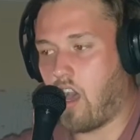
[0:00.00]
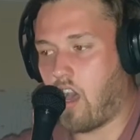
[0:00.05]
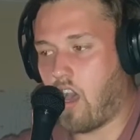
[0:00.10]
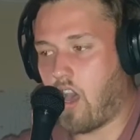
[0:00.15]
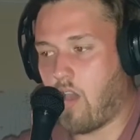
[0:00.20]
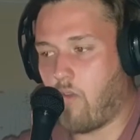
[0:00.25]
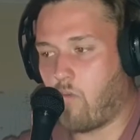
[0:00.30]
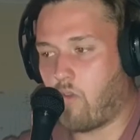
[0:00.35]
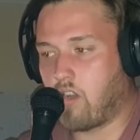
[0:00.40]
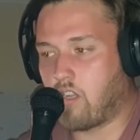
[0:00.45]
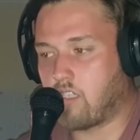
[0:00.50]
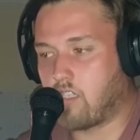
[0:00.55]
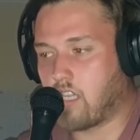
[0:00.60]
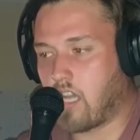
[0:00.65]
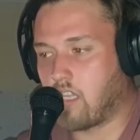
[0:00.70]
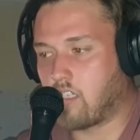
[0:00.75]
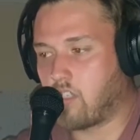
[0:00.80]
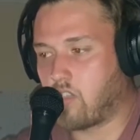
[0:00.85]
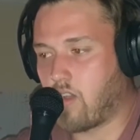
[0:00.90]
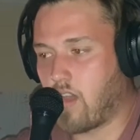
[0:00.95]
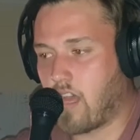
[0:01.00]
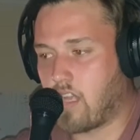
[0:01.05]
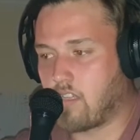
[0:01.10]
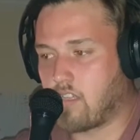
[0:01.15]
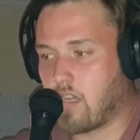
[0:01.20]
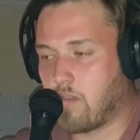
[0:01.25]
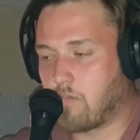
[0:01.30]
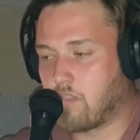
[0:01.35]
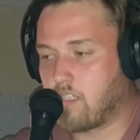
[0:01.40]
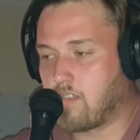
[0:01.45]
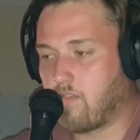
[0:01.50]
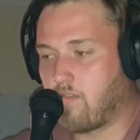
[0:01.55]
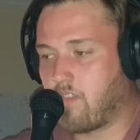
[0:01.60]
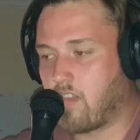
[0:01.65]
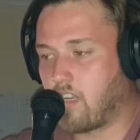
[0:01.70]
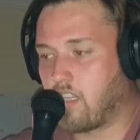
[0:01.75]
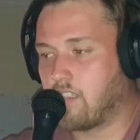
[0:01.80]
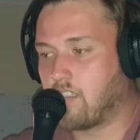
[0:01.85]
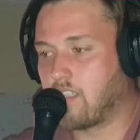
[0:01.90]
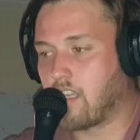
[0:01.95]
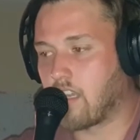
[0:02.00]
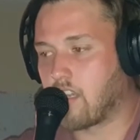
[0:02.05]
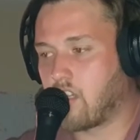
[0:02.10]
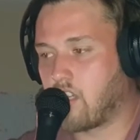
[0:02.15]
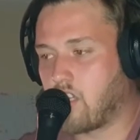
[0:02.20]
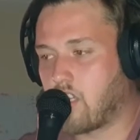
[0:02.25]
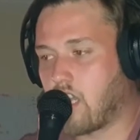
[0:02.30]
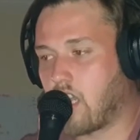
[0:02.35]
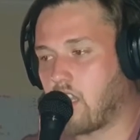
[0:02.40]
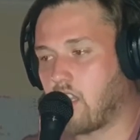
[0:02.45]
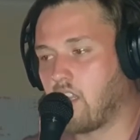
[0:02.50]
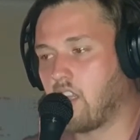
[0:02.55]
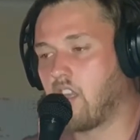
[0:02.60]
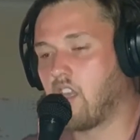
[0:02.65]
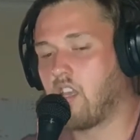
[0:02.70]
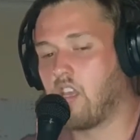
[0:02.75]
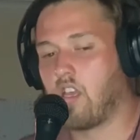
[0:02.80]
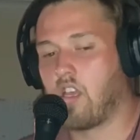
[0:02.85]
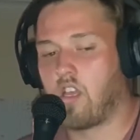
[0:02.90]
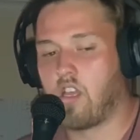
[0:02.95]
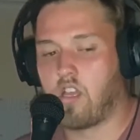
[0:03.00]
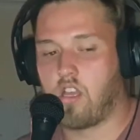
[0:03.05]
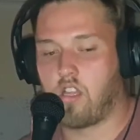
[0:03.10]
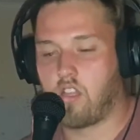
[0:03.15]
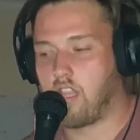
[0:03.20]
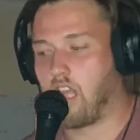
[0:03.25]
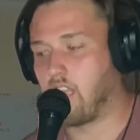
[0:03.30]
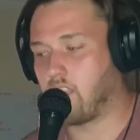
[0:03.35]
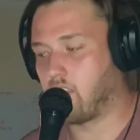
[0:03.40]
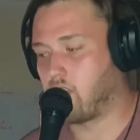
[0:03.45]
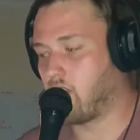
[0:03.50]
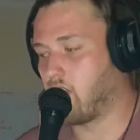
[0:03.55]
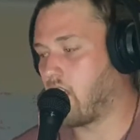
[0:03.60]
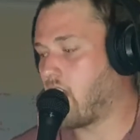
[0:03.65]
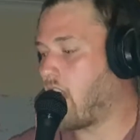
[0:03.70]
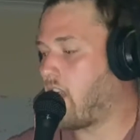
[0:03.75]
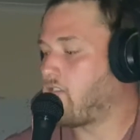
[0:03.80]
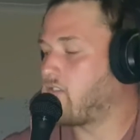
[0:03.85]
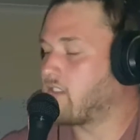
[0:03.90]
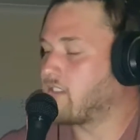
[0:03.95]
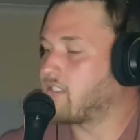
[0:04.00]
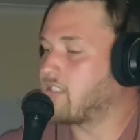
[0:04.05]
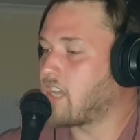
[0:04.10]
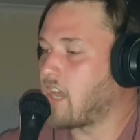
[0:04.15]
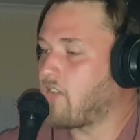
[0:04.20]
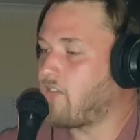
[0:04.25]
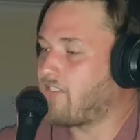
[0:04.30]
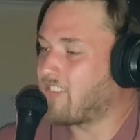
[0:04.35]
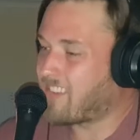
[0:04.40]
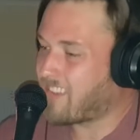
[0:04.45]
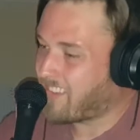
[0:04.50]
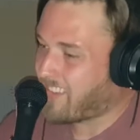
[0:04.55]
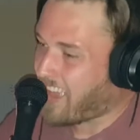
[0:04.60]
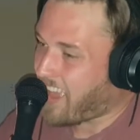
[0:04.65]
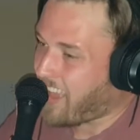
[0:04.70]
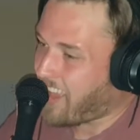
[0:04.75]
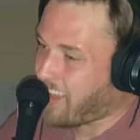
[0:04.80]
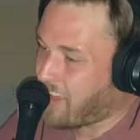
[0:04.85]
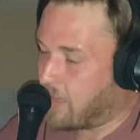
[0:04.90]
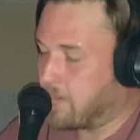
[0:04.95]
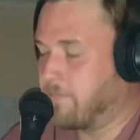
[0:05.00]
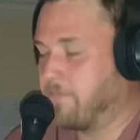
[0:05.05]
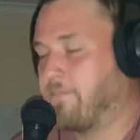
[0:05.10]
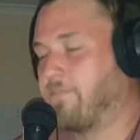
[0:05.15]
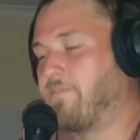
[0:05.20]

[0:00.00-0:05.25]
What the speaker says: I want to shout you out. Tell me some funny sex shit. That's all I have to say for today.